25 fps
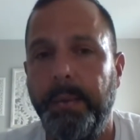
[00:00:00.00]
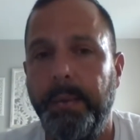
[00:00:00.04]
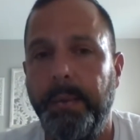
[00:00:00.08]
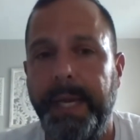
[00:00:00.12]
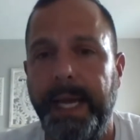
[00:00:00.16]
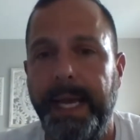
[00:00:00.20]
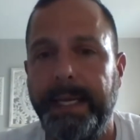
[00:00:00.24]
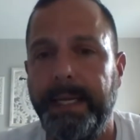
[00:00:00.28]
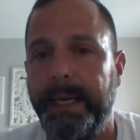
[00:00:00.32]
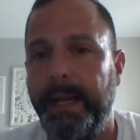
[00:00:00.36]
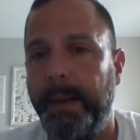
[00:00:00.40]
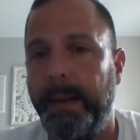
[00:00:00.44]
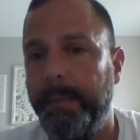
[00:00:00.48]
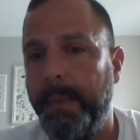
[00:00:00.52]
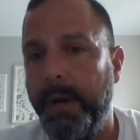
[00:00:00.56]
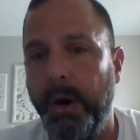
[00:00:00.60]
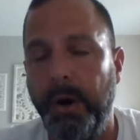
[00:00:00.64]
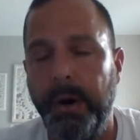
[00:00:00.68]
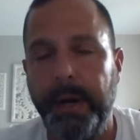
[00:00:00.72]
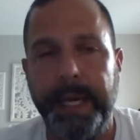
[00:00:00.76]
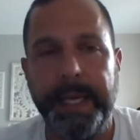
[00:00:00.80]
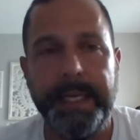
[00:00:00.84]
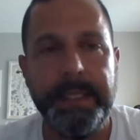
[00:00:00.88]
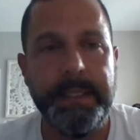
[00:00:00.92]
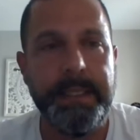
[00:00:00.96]
we ended up
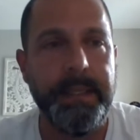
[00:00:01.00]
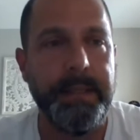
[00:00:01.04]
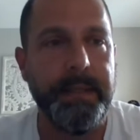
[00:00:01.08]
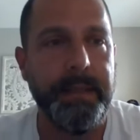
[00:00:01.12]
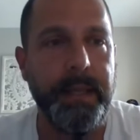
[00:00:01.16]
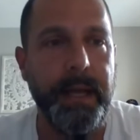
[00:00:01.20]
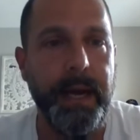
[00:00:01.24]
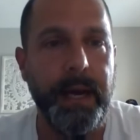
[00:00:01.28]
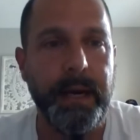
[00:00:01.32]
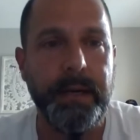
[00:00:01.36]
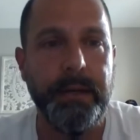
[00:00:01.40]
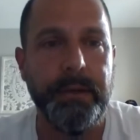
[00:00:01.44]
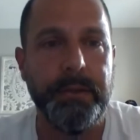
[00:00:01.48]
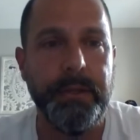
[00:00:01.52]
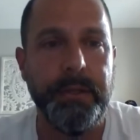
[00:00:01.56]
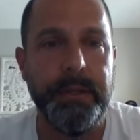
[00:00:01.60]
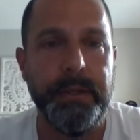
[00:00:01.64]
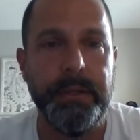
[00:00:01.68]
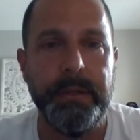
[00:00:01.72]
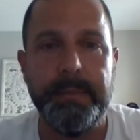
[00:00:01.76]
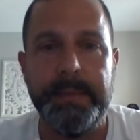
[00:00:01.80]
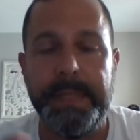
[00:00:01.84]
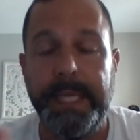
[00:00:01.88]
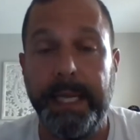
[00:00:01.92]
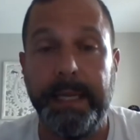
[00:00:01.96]
going into the locker
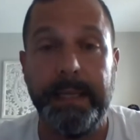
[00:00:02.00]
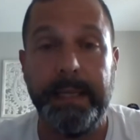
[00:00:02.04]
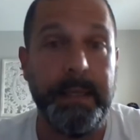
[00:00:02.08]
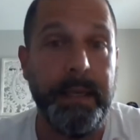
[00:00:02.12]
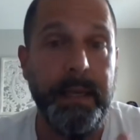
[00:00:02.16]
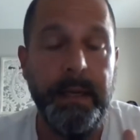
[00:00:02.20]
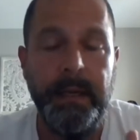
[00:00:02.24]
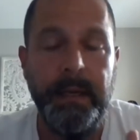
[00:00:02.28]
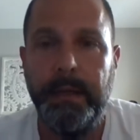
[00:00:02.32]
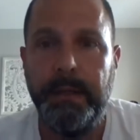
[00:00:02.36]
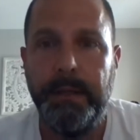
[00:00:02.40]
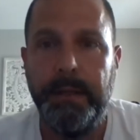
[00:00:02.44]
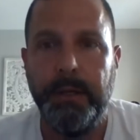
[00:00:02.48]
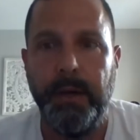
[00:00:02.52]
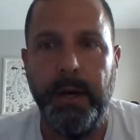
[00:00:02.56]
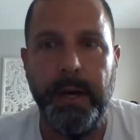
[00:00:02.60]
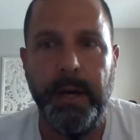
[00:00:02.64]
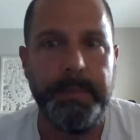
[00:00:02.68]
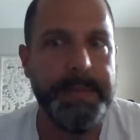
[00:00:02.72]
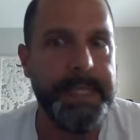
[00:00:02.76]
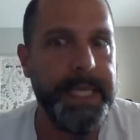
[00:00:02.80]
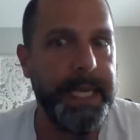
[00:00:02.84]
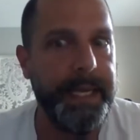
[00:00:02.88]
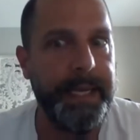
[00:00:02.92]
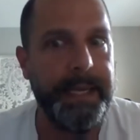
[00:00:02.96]
rooms. And, you know,
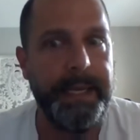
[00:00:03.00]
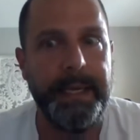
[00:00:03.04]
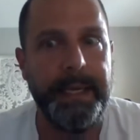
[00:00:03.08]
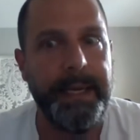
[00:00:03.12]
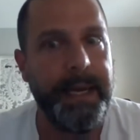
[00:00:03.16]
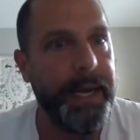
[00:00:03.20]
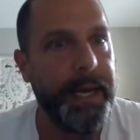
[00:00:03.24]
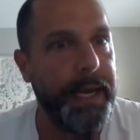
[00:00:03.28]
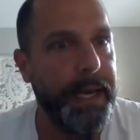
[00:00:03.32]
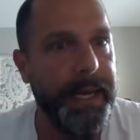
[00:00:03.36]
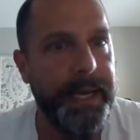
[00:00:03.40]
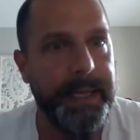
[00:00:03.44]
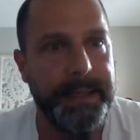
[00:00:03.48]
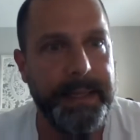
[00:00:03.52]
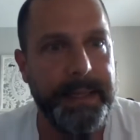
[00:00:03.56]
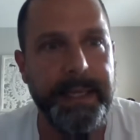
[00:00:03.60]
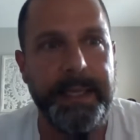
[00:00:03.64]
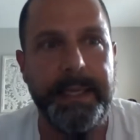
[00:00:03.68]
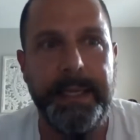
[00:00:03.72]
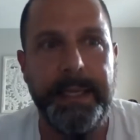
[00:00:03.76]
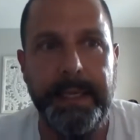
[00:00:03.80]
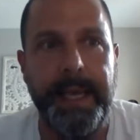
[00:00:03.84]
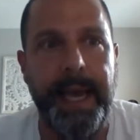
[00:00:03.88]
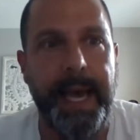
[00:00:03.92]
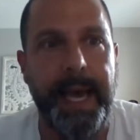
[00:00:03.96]
I'm saying, I, I
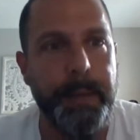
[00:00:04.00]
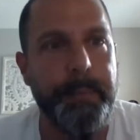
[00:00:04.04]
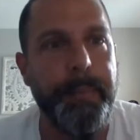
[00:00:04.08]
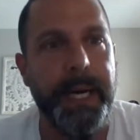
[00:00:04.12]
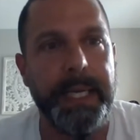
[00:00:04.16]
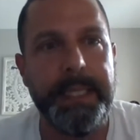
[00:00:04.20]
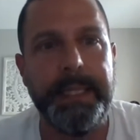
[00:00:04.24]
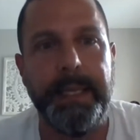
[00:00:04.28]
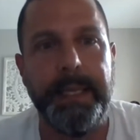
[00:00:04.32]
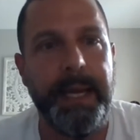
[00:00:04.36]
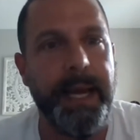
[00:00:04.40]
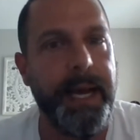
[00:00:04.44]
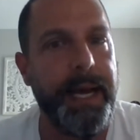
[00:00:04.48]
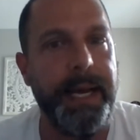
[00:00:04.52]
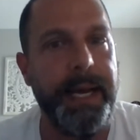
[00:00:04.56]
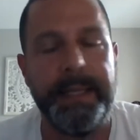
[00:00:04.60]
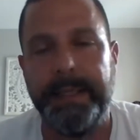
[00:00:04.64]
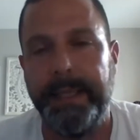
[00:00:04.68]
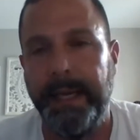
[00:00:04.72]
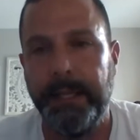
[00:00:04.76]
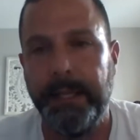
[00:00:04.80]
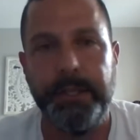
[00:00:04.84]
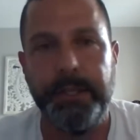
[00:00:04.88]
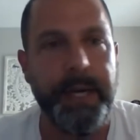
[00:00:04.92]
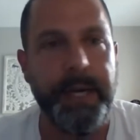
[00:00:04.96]
think he headbutt the guy,
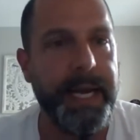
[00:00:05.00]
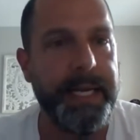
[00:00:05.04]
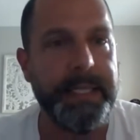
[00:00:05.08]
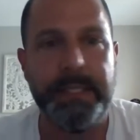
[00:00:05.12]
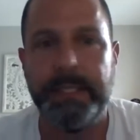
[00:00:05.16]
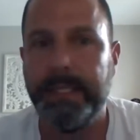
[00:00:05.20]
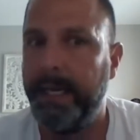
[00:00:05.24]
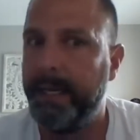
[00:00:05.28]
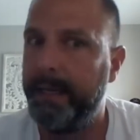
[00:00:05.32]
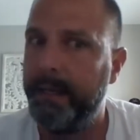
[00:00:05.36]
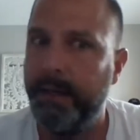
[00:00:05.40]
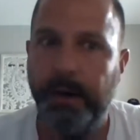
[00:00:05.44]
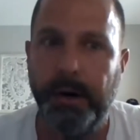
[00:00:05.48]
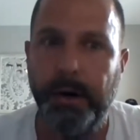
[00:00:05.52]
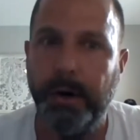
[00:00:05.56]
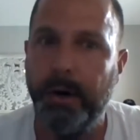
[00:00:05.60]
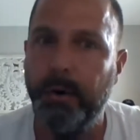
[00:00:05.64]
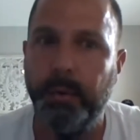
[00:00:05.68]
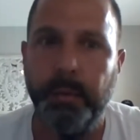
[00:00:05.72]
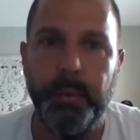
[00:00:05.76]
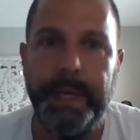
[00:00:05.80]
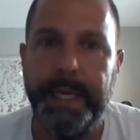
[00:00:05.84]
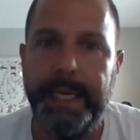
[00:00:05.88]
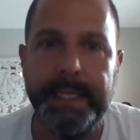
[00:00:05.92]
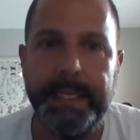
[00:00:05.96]
and the other guys are saying,
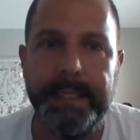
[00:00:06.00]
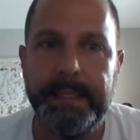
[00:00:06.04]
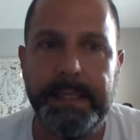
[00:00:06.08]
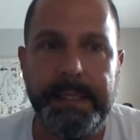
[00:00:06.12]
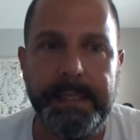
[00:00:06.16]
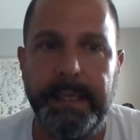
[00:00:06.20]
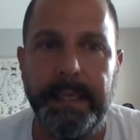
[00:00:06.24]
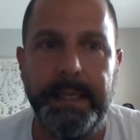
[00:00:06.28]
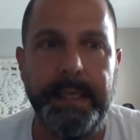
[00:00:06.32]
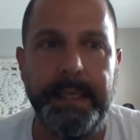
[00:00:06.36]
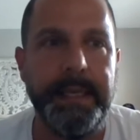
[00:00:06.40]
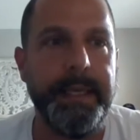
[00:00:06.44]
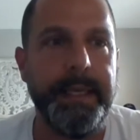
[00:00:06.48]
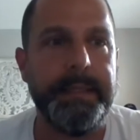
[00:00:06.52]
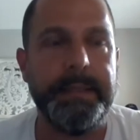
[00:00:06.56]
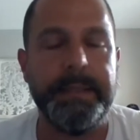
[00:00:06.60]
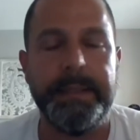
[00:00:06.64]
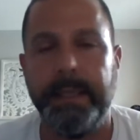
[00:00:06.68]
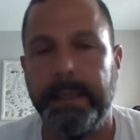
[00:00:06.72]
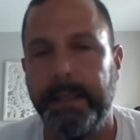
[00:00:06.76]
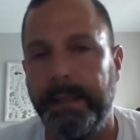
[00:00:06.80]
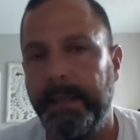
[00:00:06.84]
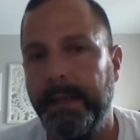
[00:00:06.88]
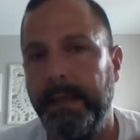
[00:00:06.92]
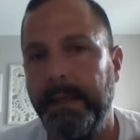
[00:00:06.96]
no, we didn't see it.
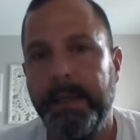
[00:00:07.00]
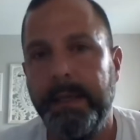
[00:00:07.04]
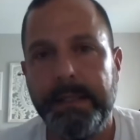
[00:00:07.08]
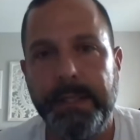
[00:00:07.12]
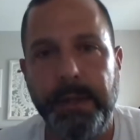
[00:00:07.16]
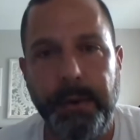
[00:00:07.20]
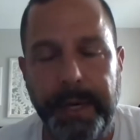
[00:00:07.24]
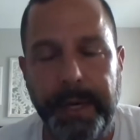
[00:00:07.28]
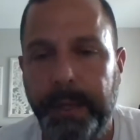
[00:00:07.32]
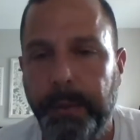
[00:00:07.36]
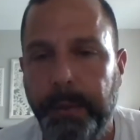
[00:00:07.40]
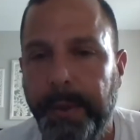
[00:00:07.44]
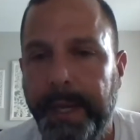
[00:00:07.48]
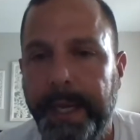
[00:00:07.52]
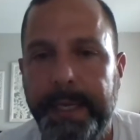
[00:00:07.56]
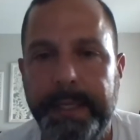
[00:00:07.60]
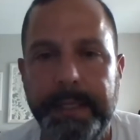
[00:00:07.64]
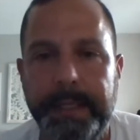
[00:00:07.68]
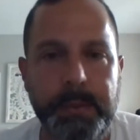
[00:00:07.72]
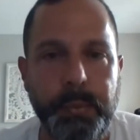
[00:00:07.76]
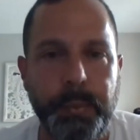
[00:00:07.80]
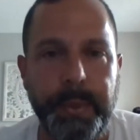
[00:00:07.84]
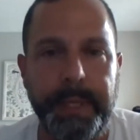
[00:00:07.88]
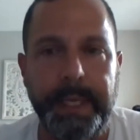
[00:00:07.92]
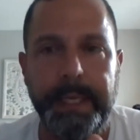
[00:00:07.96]
So,
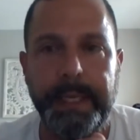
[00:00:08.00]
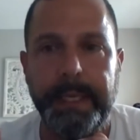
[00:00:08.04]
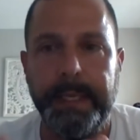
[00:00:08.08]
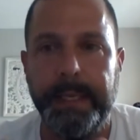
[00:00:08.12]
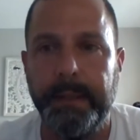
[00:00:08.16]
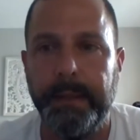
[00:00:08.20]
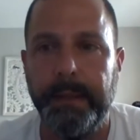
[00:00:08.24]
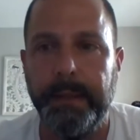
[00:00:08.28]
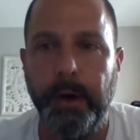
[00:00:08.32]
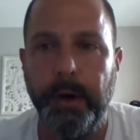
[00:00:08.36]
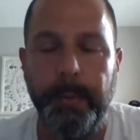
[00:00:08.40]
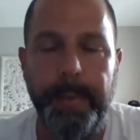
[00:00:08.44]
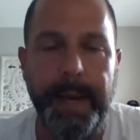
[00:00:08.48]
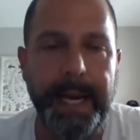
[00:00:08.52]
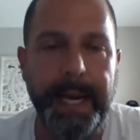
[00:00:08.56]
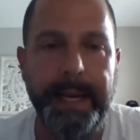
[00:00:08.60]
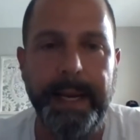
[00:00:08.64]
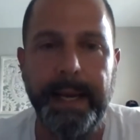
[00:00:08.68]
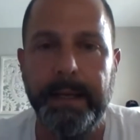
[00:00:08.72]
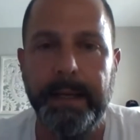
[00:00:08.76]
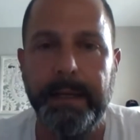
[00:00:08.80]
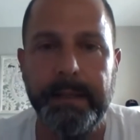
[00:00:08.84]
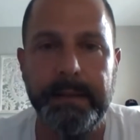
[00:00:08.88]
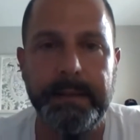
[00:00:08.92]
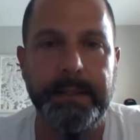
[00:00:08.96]
anyways, we go back
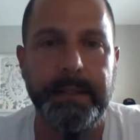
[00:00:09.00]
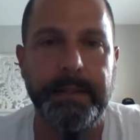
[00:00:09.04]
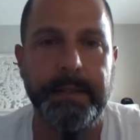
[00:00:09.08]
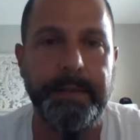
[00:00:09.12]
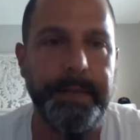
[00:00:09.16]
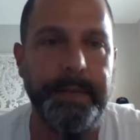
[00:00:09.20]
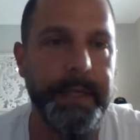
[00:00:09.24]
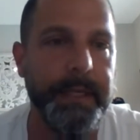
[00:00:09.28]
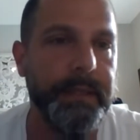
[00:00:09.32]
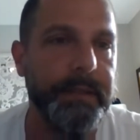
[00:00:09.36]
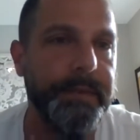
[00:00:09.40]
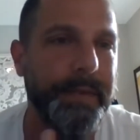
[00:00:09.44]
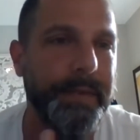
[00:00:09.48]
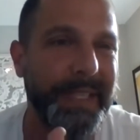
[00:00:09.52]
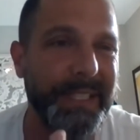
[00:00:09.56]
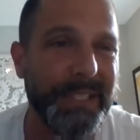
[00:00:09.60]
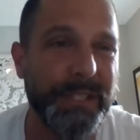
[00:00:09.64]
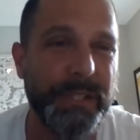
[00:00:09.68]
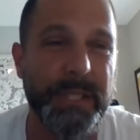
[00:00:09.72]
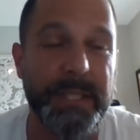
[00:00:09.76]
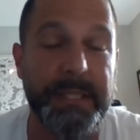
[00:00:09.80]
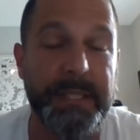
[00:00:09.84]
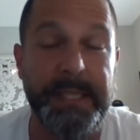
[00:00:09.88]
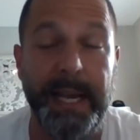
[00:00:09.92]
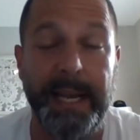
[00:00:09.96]
out onto the field,
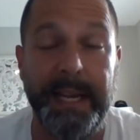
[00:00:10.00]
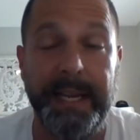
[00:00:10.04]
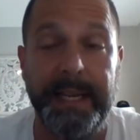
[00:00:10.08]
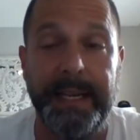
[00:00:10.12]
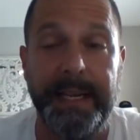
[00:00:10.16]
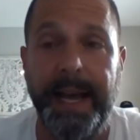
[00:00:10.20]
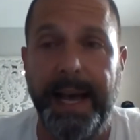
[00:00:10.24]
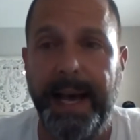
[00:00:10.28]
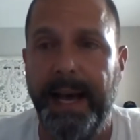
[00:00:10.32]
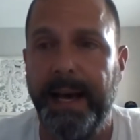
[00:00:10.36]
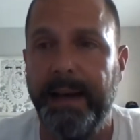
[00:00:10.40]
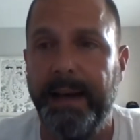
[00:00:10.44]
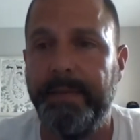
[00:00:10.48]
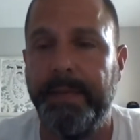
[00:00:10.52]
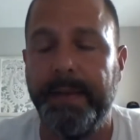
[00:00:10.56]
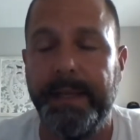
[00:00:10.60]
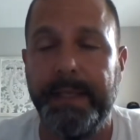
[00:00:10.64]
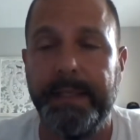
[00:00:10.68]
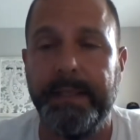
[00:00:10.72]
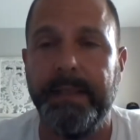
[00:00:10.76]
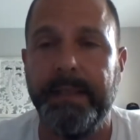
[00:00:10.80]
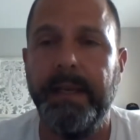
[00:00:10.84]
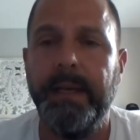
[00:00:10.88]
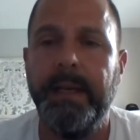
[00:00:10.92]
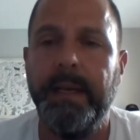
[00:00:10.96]
finish the second half,
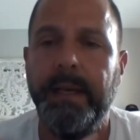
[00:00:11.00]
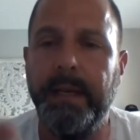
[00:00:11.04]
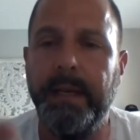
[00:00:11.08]
and